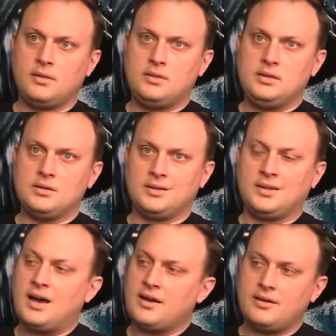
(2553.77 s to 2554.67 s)
the
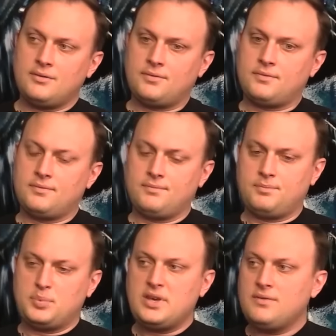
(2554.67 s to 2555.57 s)
live
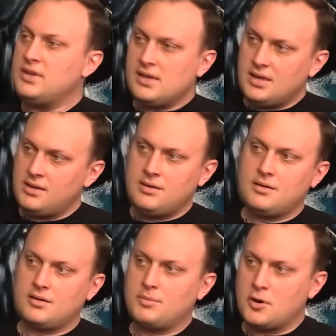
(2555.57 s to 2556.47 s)

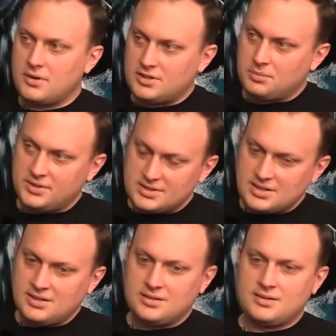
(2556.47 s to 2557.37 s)
PvE component at
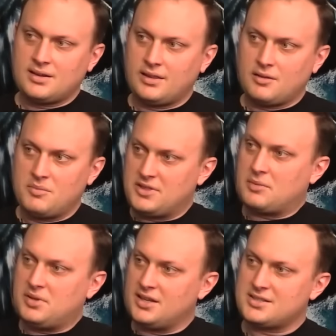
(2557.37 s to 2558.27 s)
BlizzCon, I think
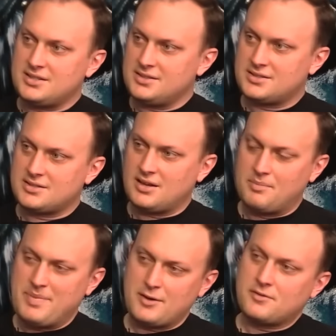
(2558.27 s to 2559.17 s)
Mythic Plus is a
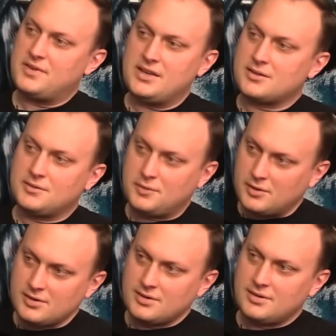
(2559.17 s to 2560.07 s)
better vehicle
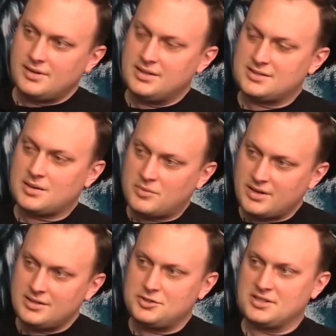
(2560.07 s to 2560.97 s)
for in some
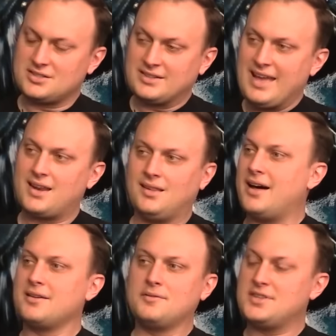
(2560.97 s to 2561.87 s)
ways. You can still get a
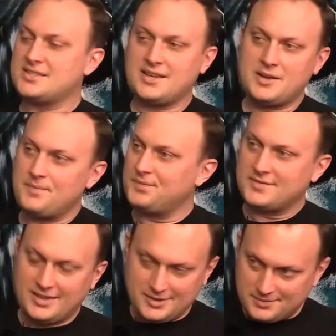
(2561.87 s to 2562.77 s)
lot of the same,
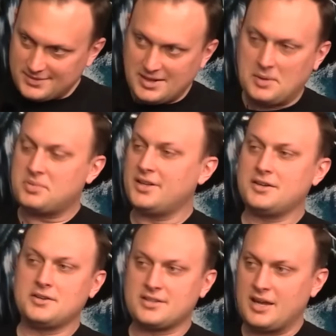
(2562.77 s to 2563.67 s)
top
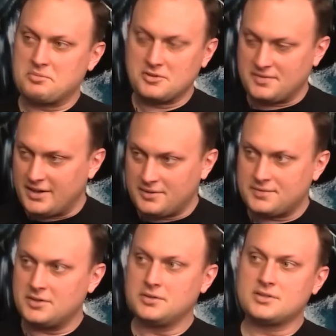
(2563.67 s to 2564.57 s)
players, high-profile
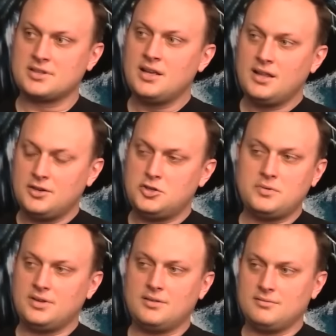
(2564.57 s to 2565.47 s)
folks
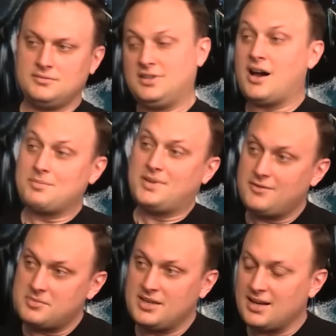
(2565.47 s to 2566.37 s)
doing
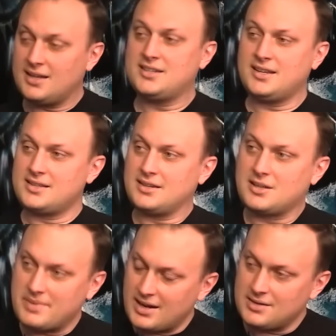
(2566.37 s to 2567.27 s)
non-PvP content in a
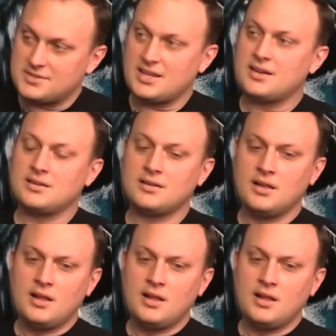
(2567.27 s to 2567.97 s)
competitive setting.